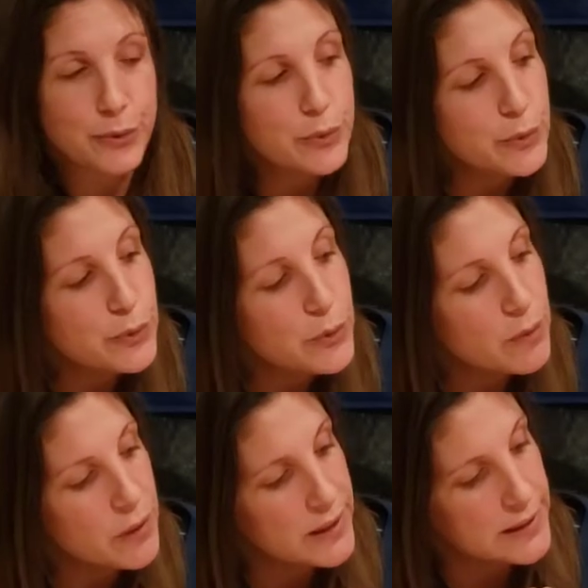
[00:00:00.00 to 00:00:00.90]
ooh
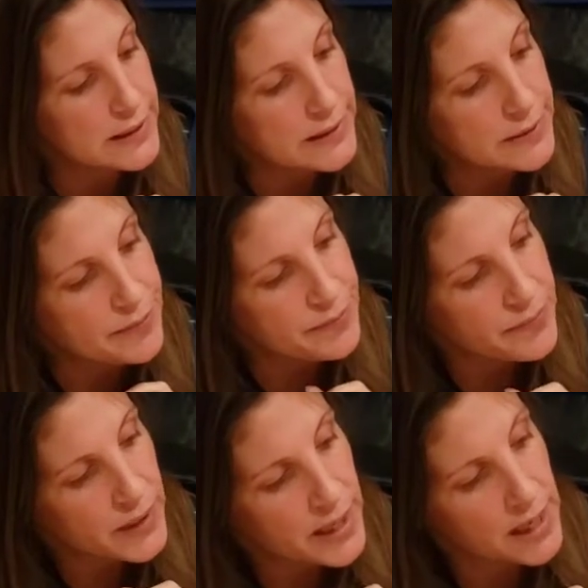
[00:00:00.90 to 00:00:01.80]
word.
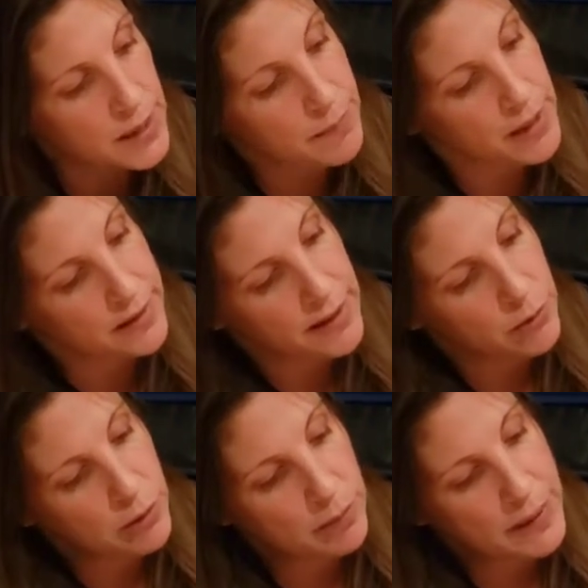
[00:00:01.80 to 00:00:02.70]
There
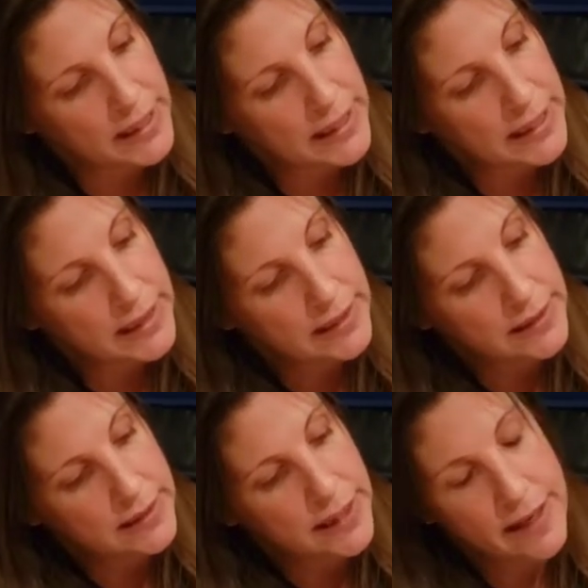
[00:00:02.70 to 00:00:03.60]
will be
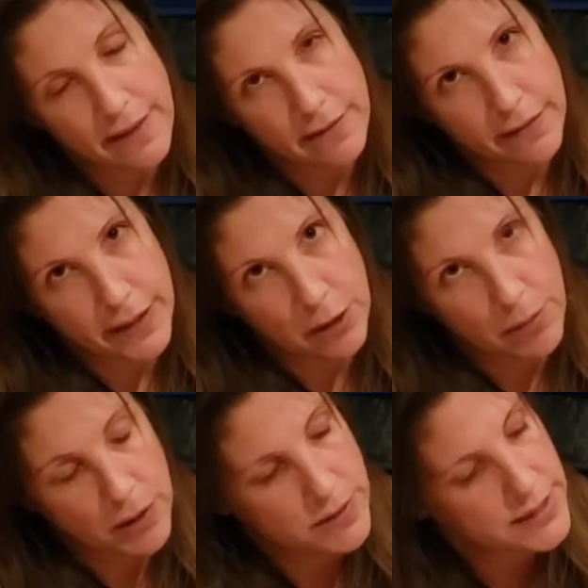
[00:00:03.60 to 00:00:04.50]
another video
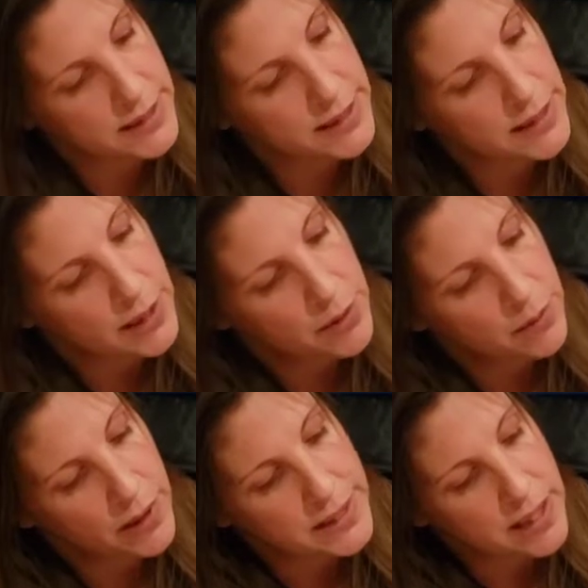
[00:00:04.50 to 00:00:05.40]
posted
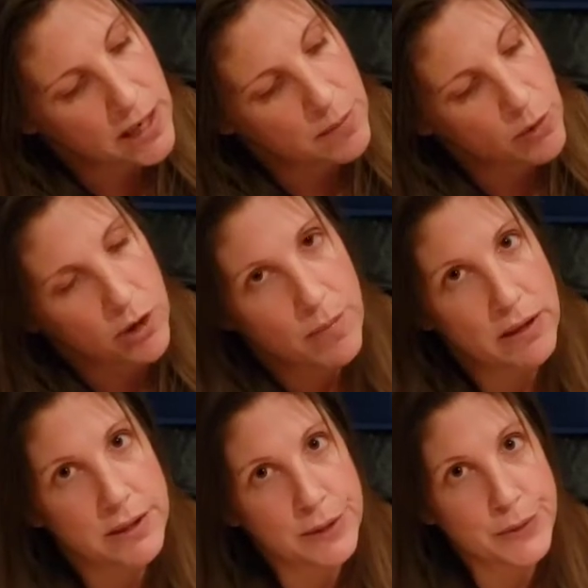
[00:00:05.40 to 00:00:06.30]
where I talk more
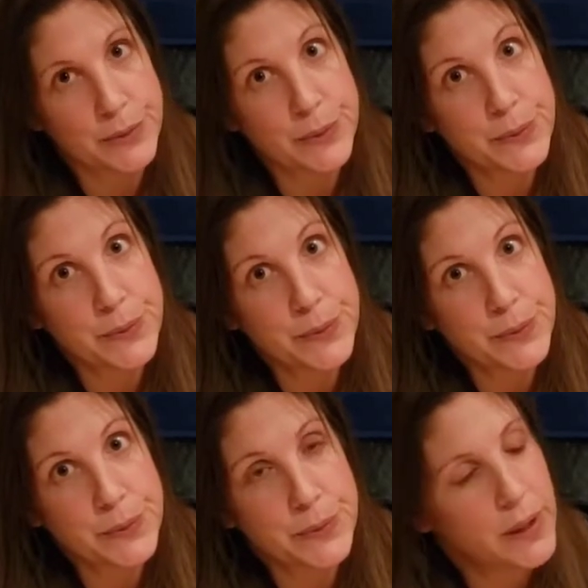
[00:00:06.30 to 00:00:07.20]
about those
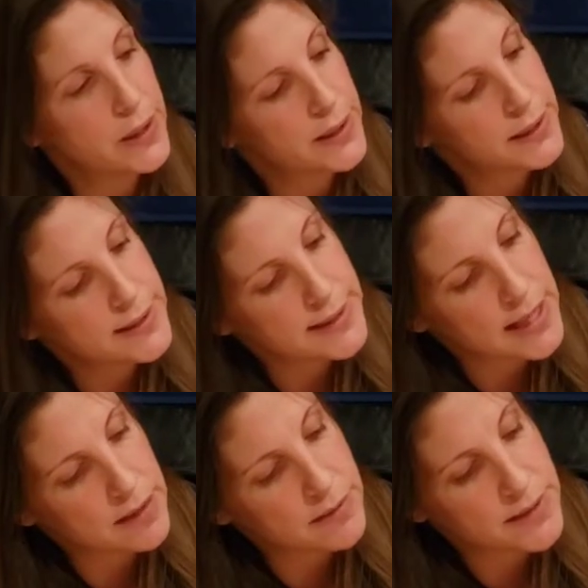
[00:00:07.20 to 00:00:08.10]
ooh
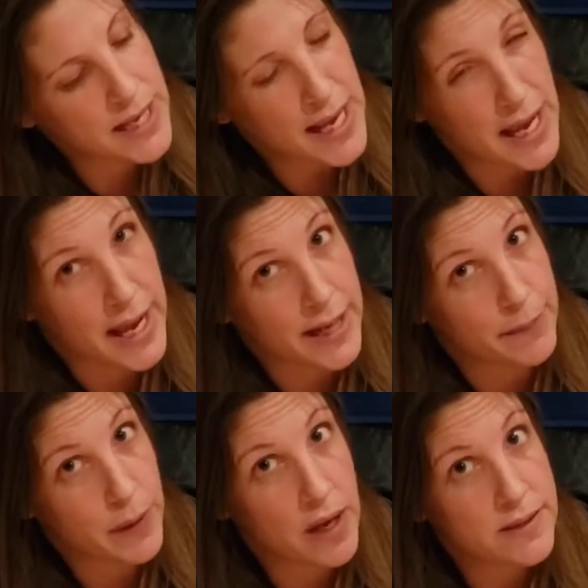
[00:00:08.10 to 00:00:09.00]
sounds, and
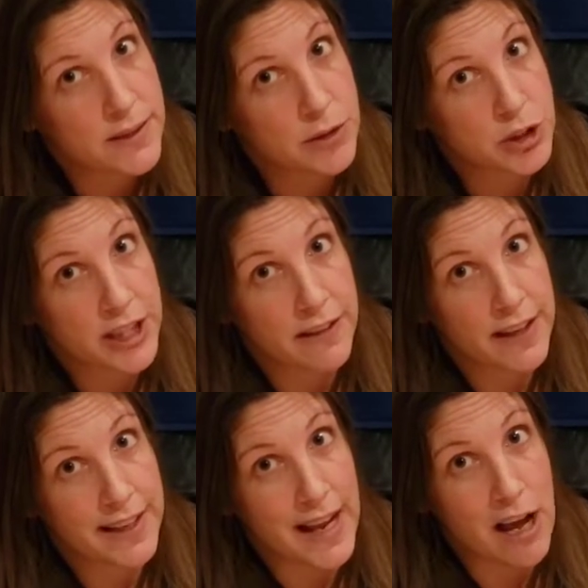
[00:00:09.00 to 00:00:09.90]
I'm also
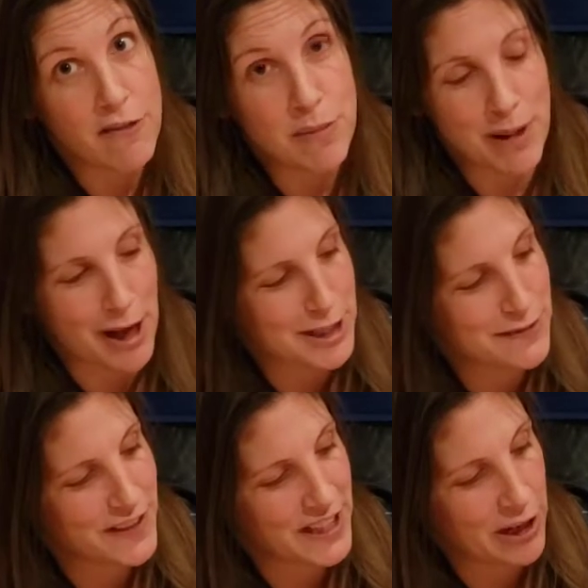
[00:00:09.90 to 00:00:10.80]
sharing an Alpha Blocks
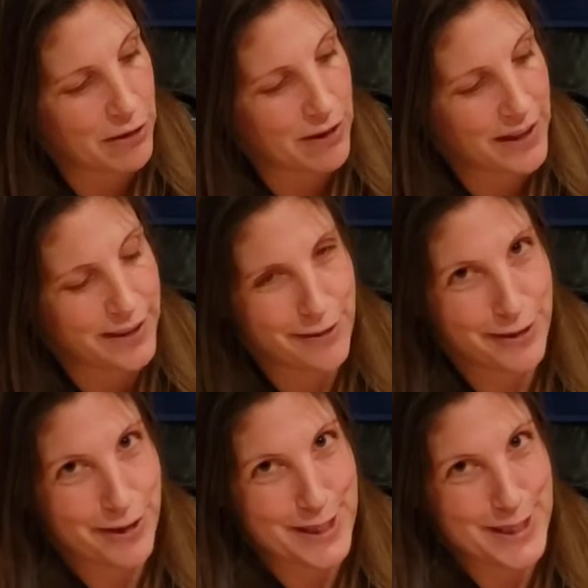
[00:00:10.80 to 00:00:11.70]
video. I know
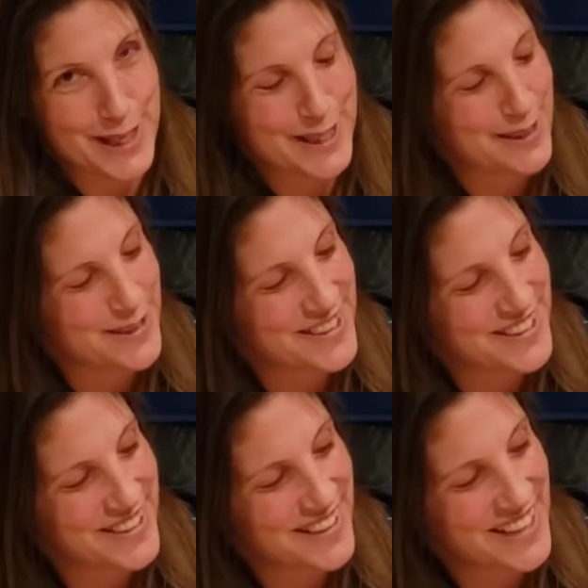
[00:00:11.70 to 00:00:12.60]
you guys like those,
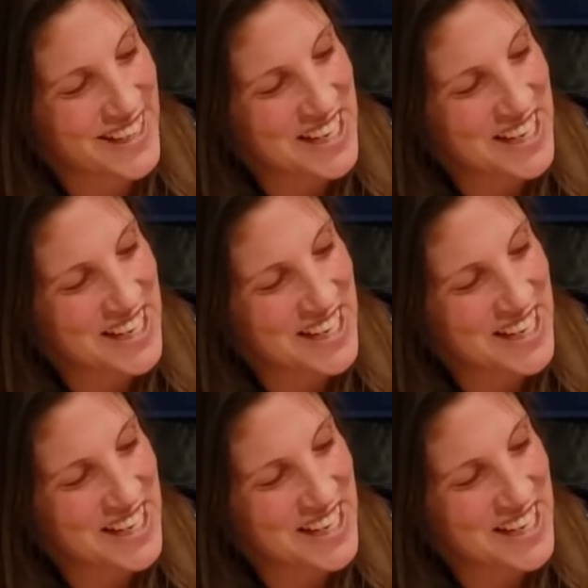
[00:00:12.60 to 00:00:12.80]
and